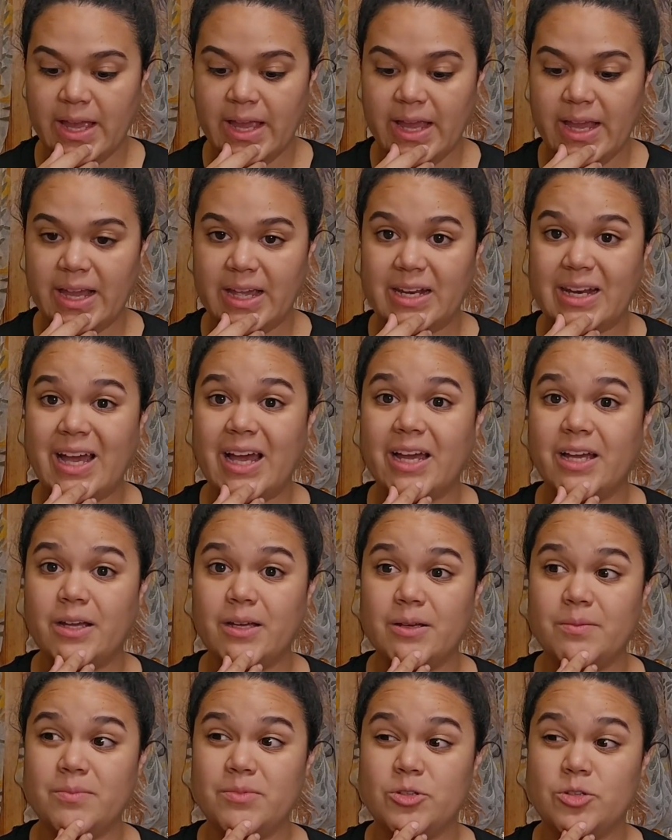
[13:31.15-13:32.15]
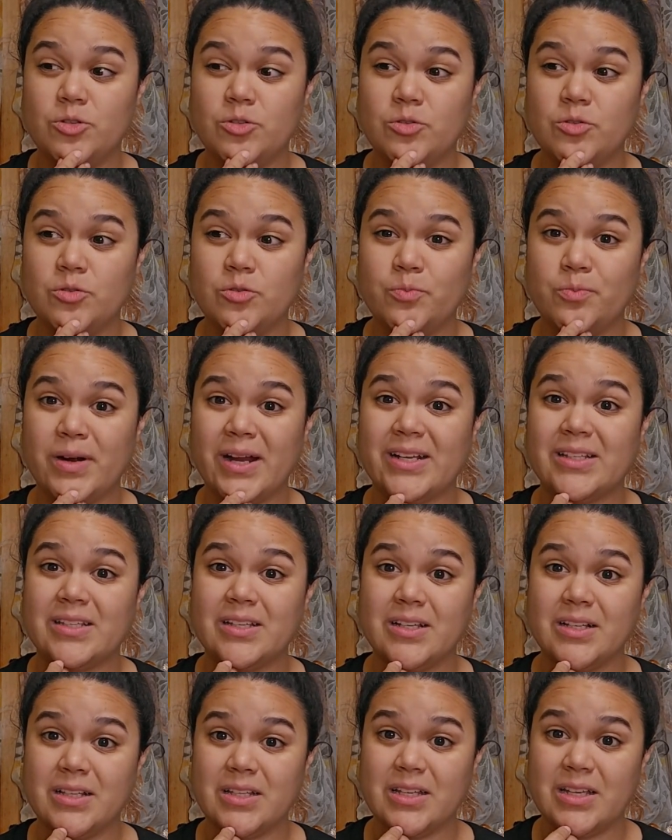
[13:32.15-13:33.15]
and I do
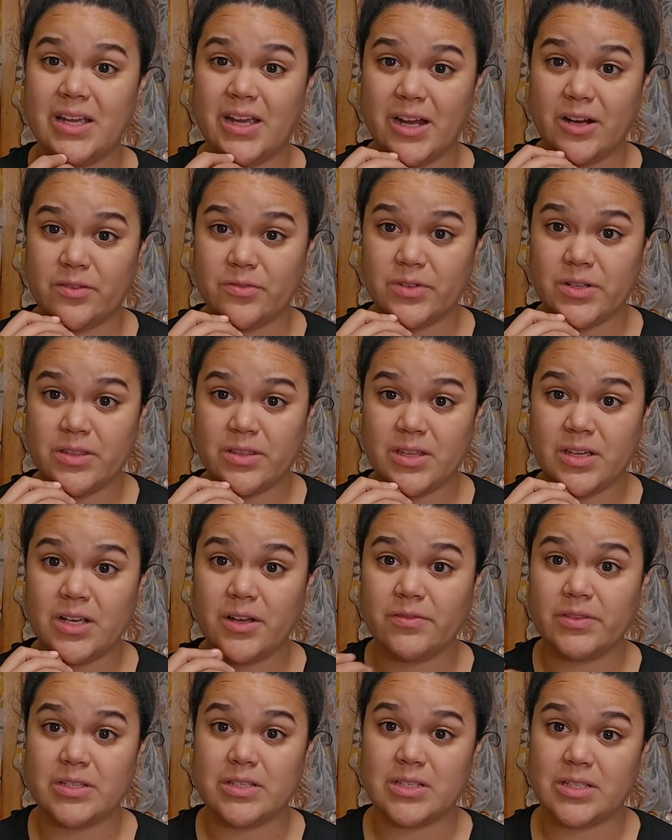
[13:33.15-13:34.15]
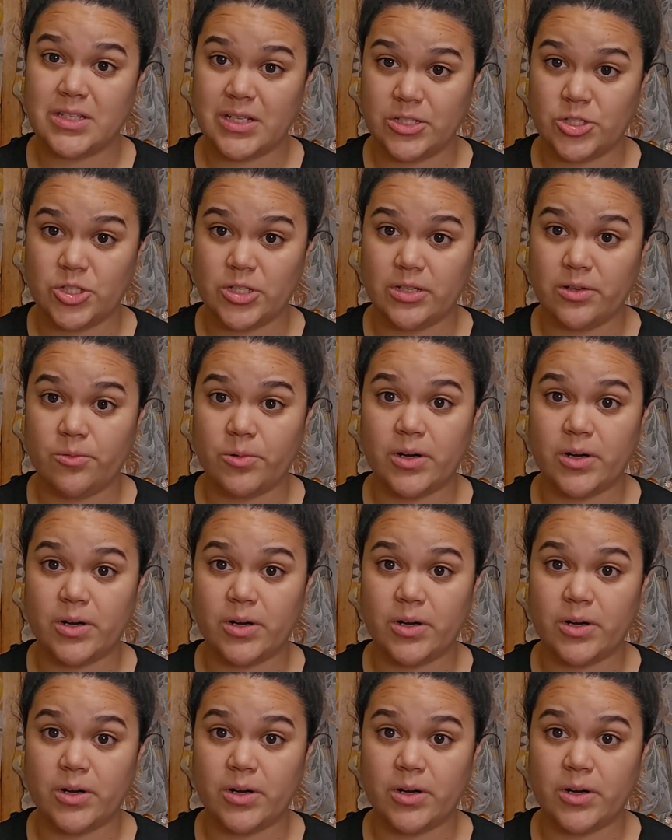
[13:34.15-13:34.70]
practically everything of the stitching,